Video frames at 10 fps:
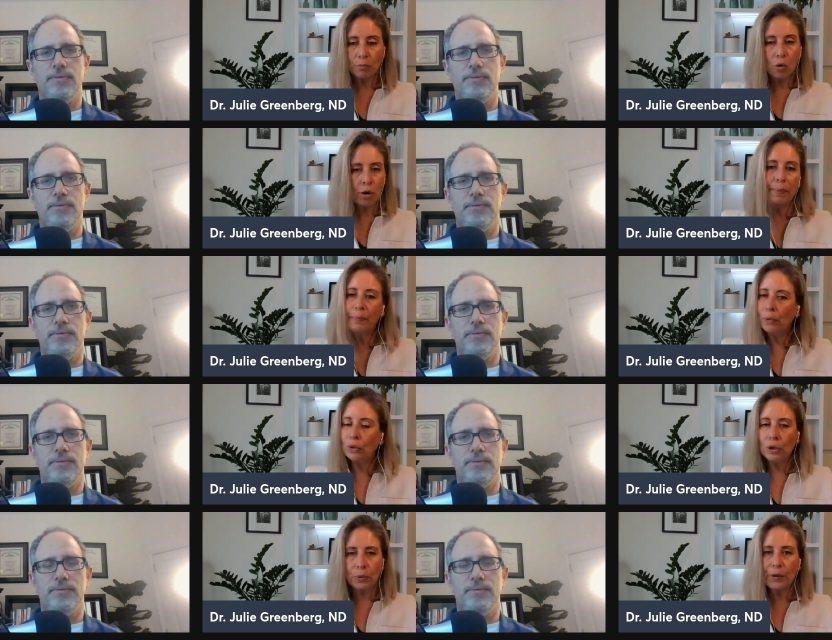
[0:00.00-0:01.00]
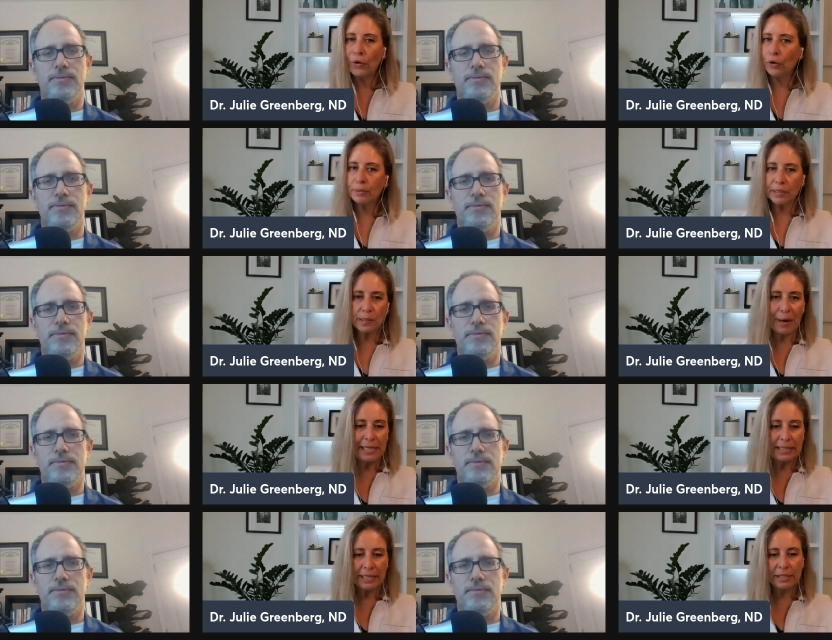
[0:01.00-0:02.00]
Speaker 1: The more people cook with herbs and
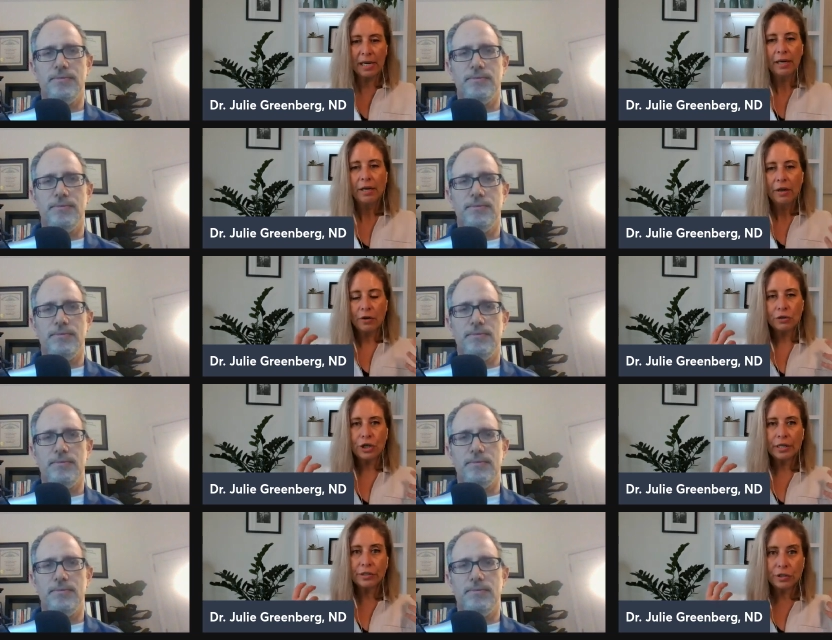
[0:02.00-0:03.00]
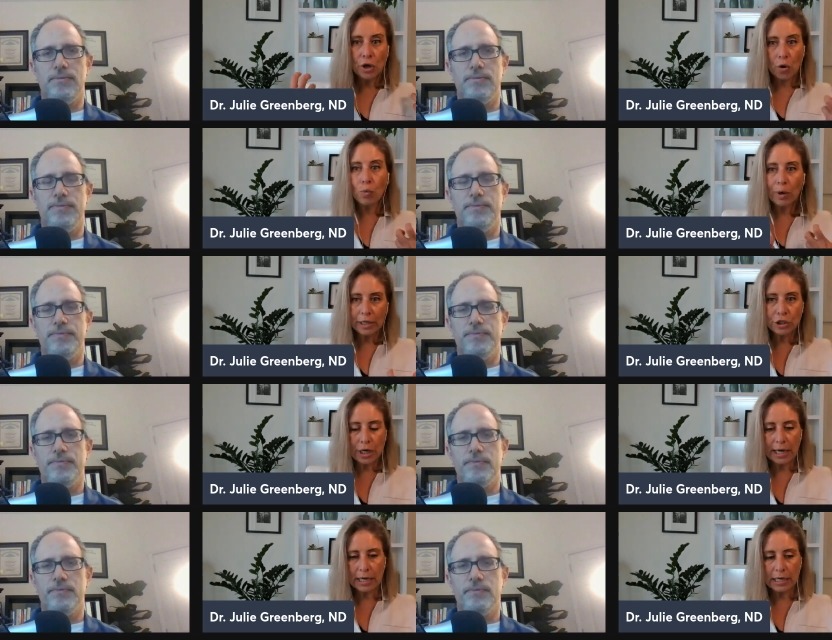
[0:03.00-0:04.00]
spices, they're just so rich
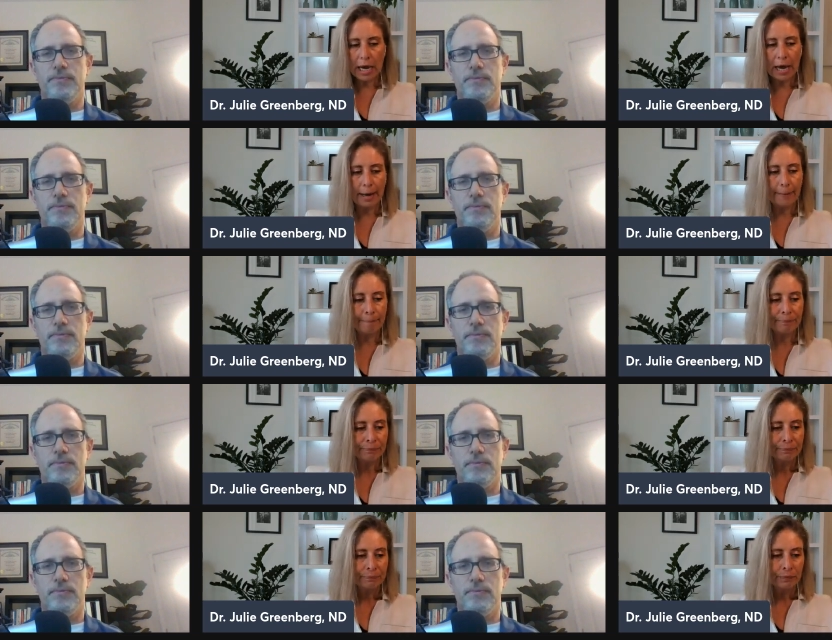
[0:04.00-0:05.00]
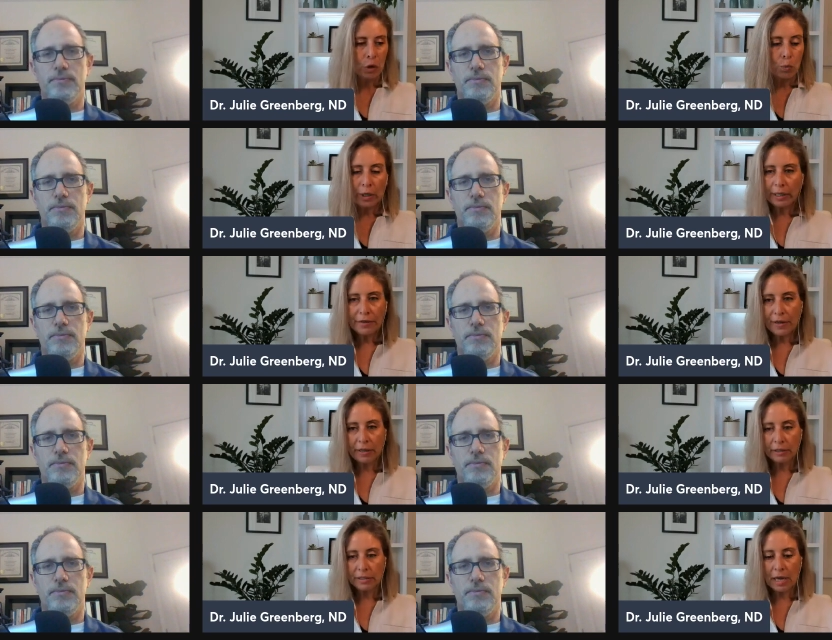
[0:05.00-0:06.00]
in um, really
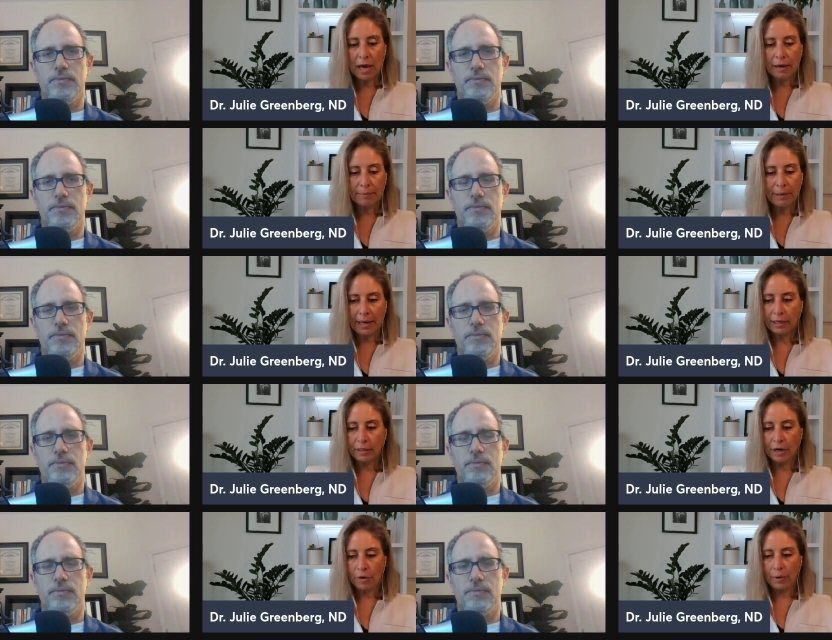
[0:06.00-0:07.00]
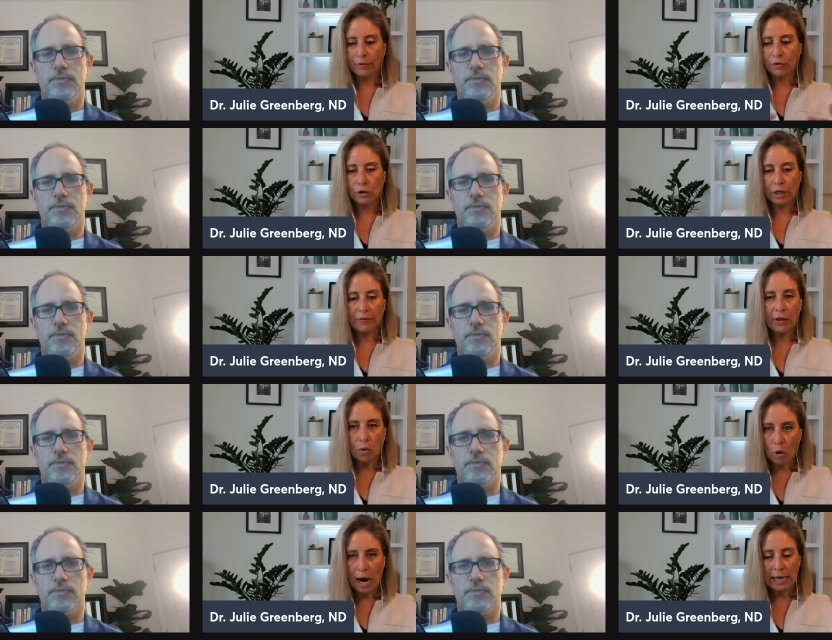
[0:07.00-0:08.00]
things like you know if you look at the
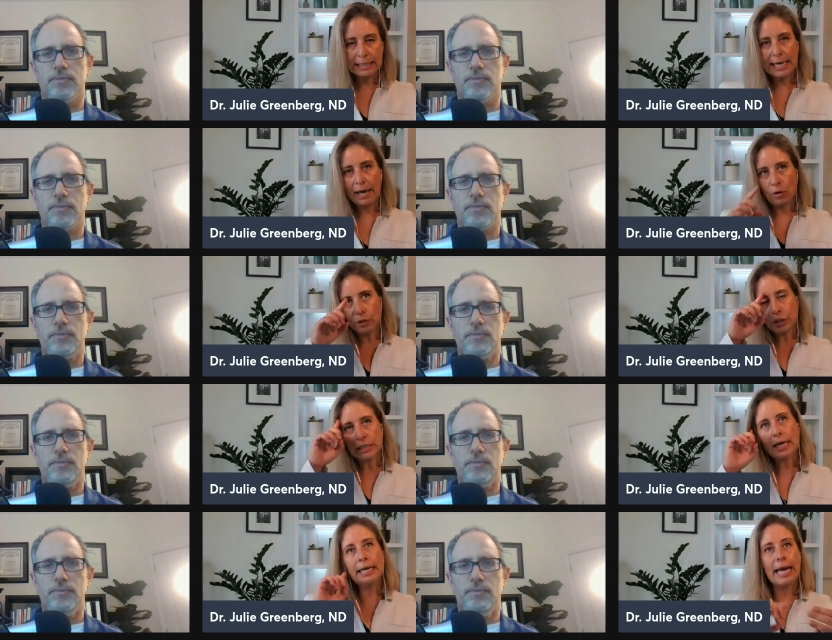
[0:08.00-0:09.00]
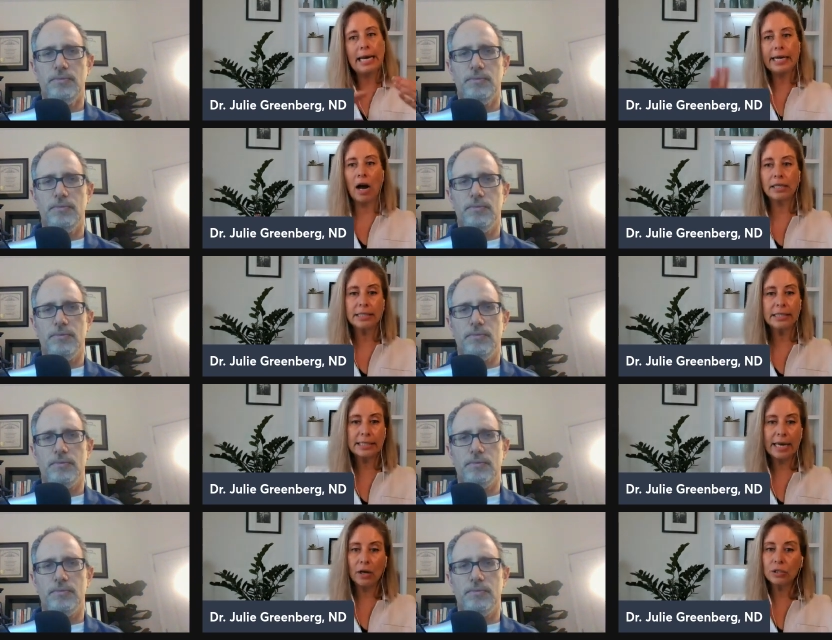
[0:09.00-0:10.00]
orac scale which is like an antioxidant
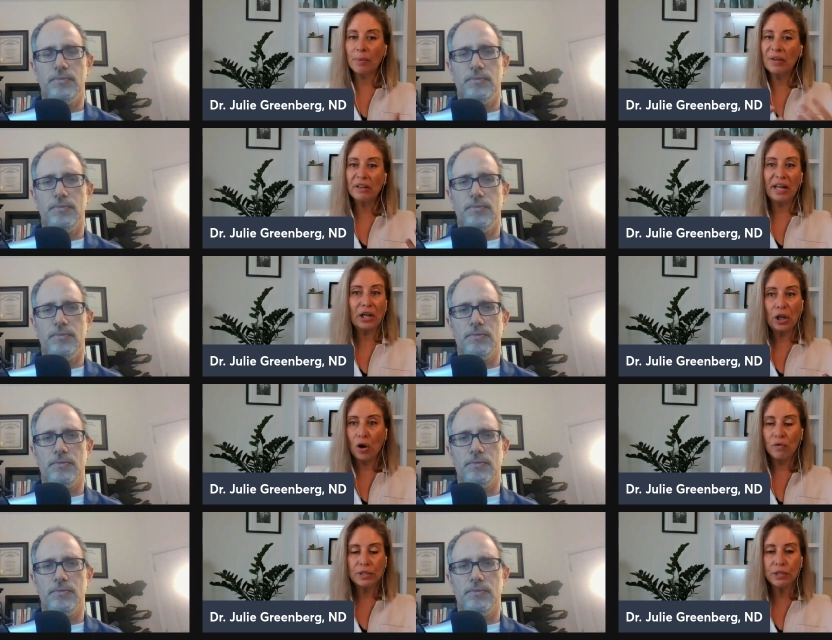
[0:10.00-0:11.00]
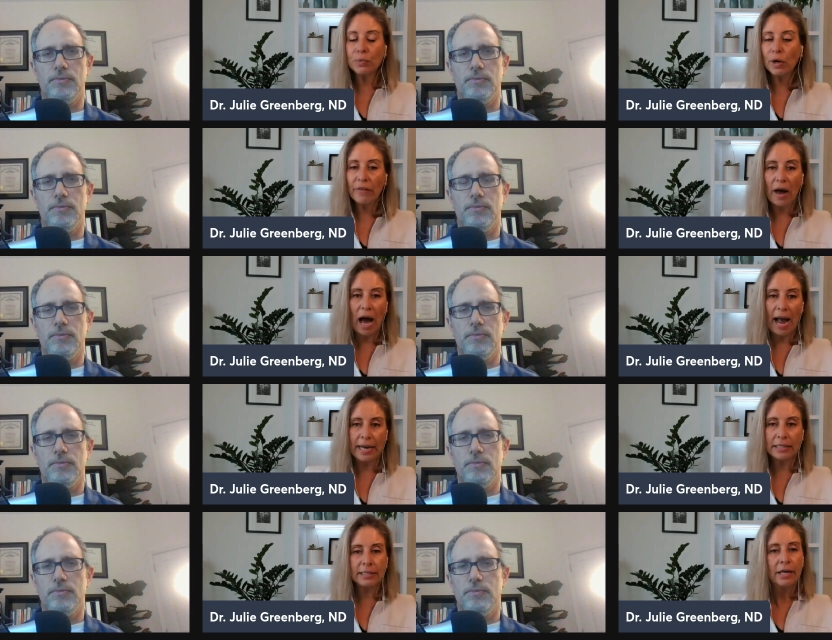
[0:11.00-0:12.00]
scale something like cloves is one of the
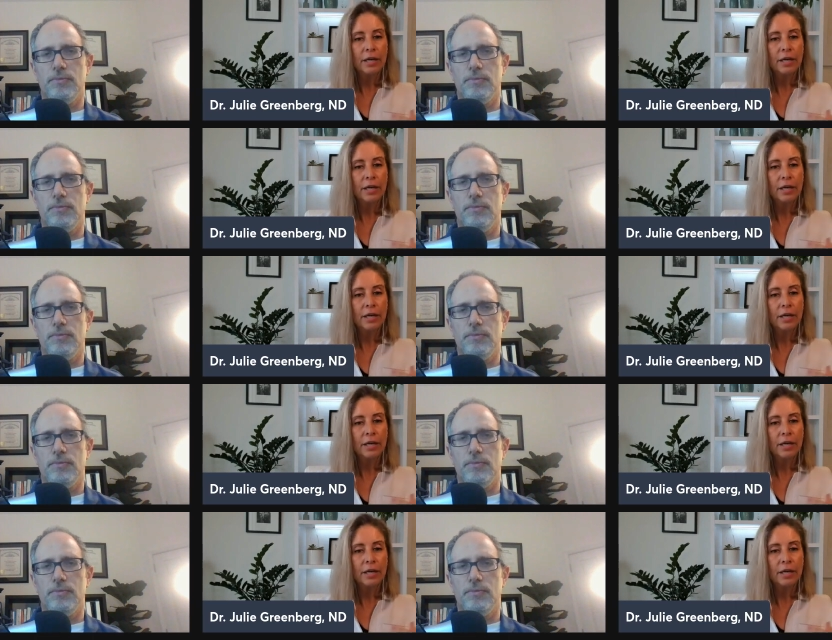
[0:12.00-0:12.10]
highest